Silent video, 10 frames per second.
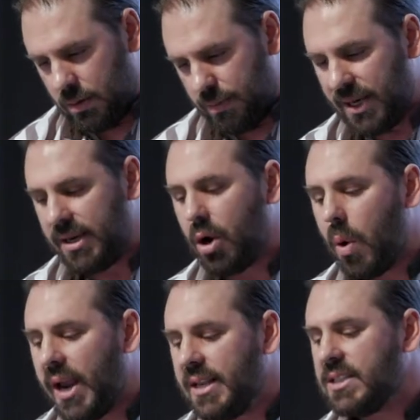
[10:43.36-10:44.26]
But in
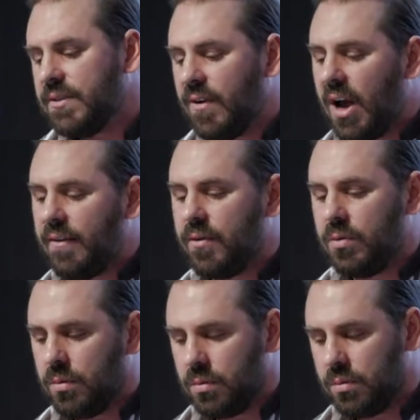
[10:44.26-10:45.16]
equating
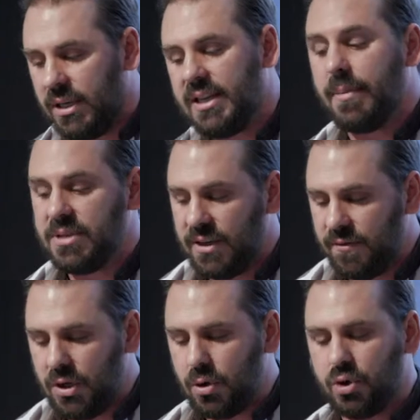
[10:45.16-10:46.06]
survival in
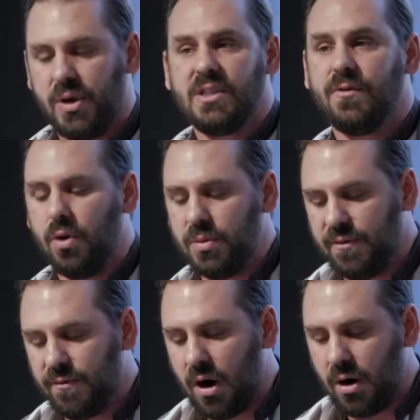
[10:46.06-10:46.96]
captivity or transformed
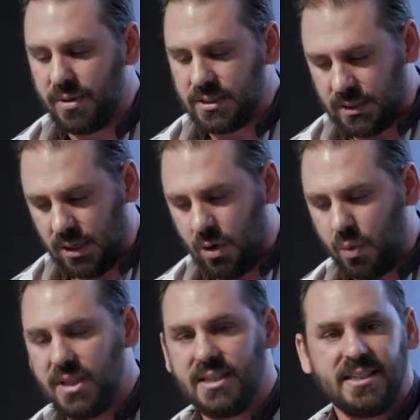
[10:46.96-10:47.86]
environments
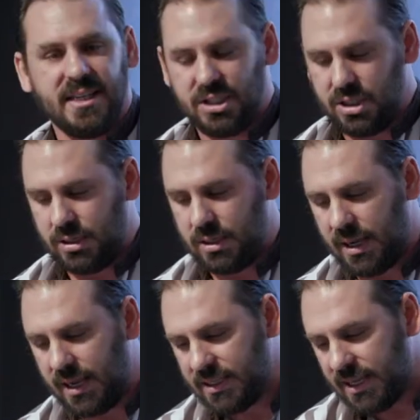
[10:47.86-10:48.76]
with extinction
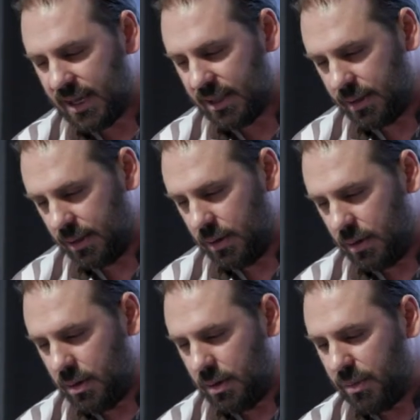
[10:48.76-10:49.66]
and death,
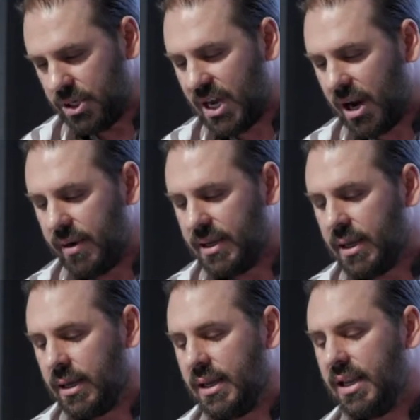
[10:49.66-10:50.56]
Brentari
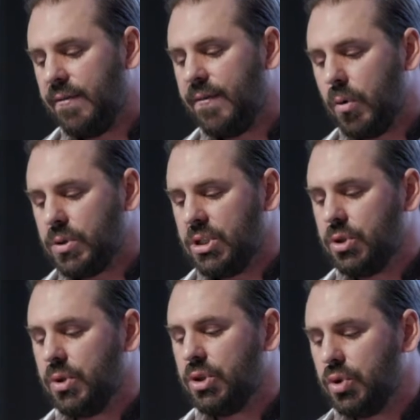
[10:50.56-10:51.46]
here falls
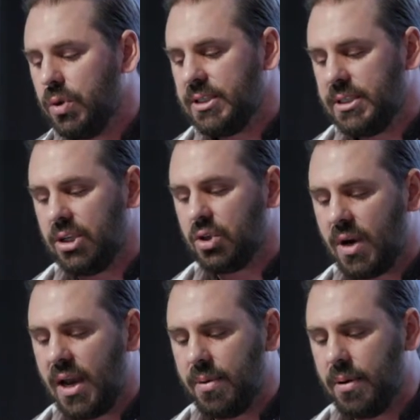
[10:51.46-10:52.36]
into a dualistic
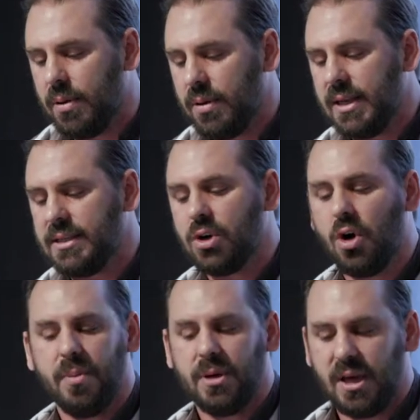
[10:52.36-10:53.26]
trap that is
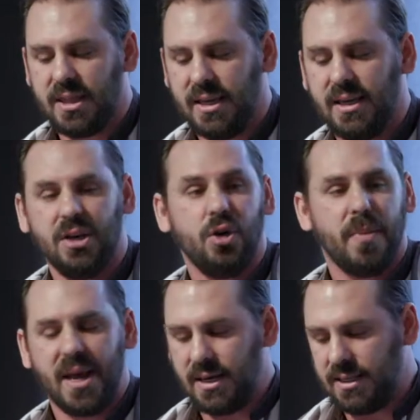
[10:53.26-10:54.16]
common, I think, in
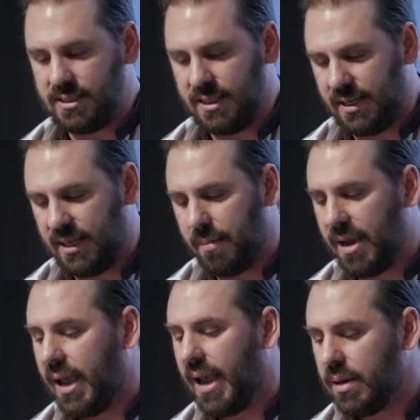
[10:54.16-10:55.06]
humanity's thinking
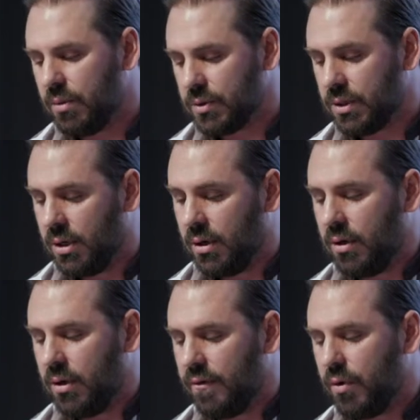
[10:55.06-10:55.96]
about animals,
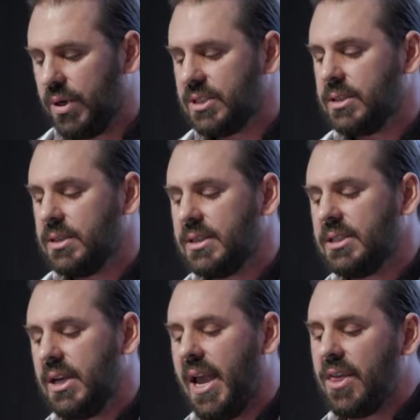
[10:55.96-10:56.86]
for which
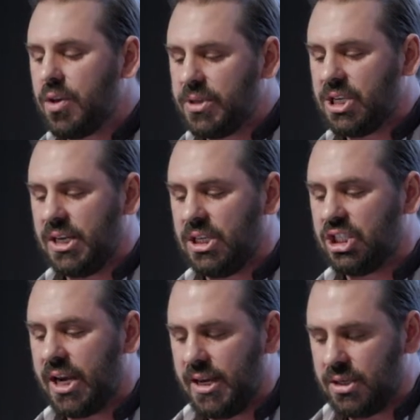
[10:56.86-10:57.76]
such anthropogenic
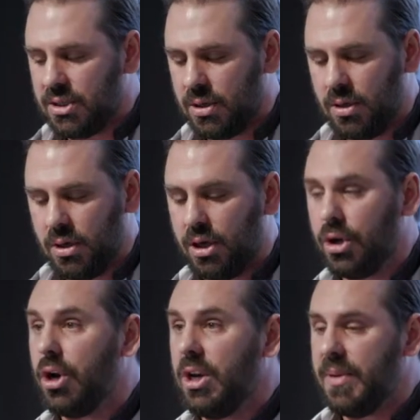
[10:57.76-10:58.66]
change
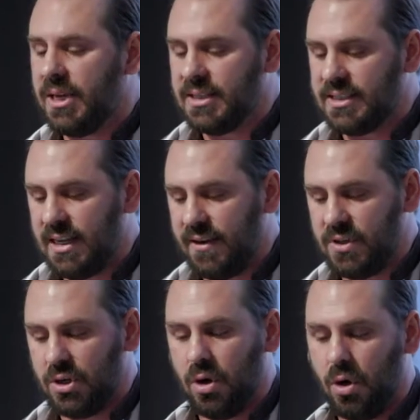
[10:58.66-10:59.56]
can only be conceived
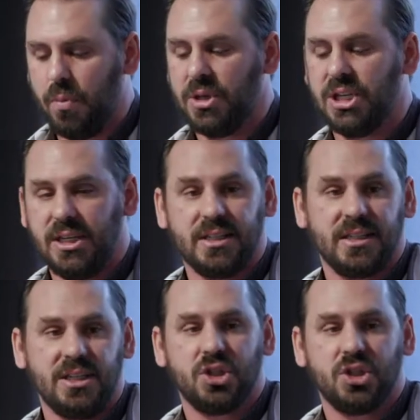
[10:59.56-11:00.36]
in homogeneously